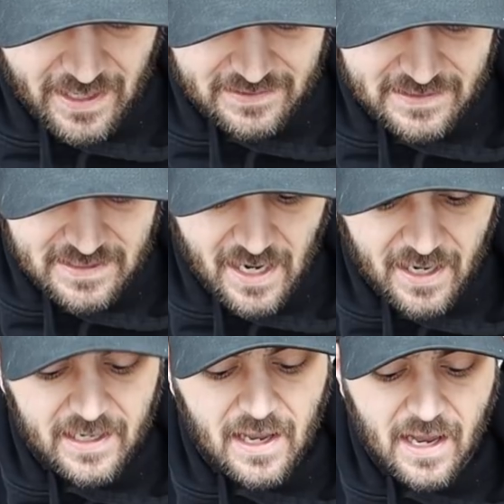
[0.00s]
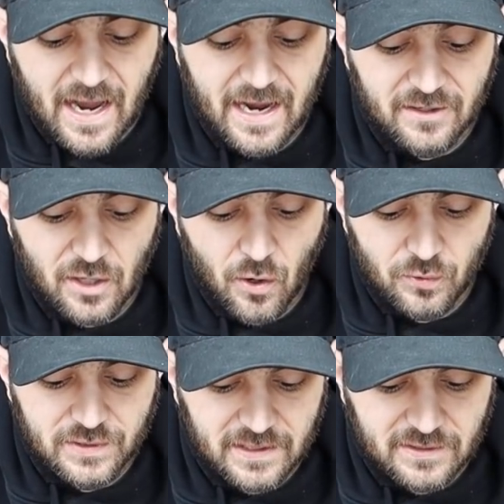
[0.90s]
S T I and
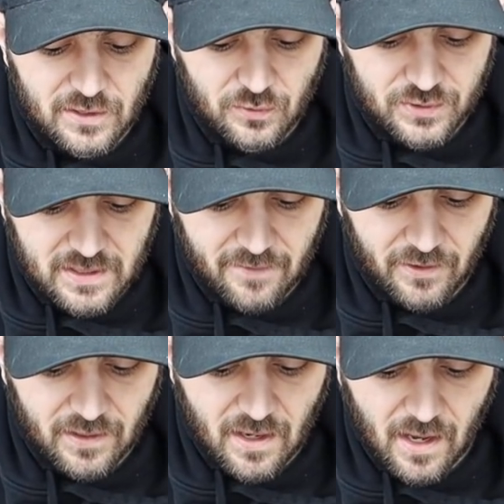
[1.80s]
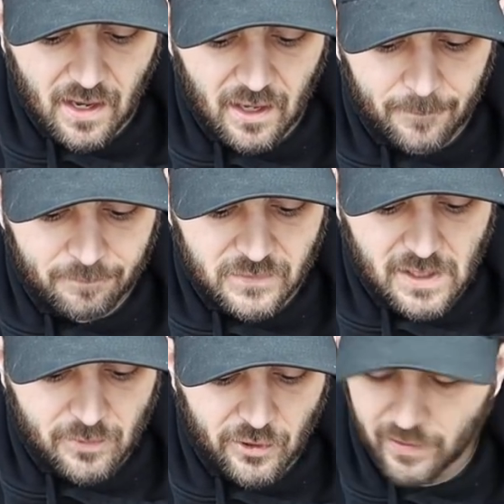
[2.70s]
oh six oh seven um,
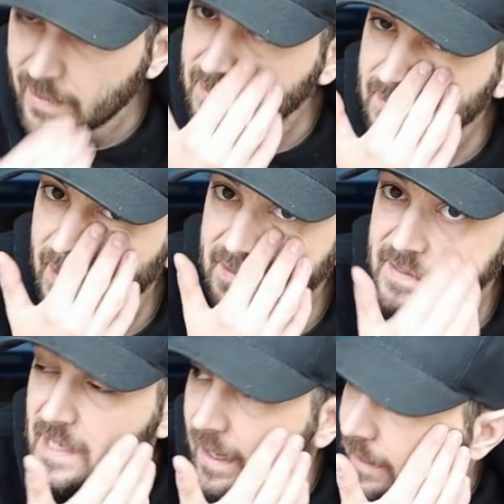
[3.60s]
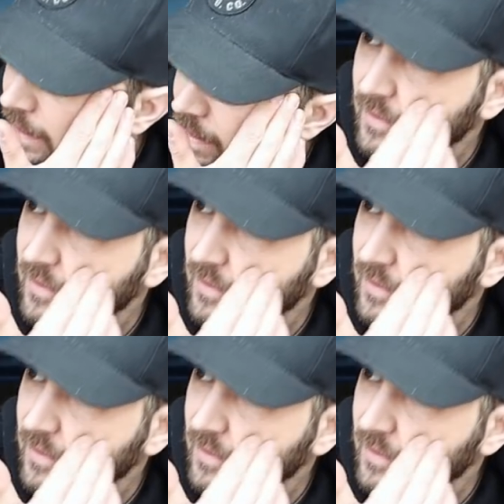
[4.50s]
W R X S T I.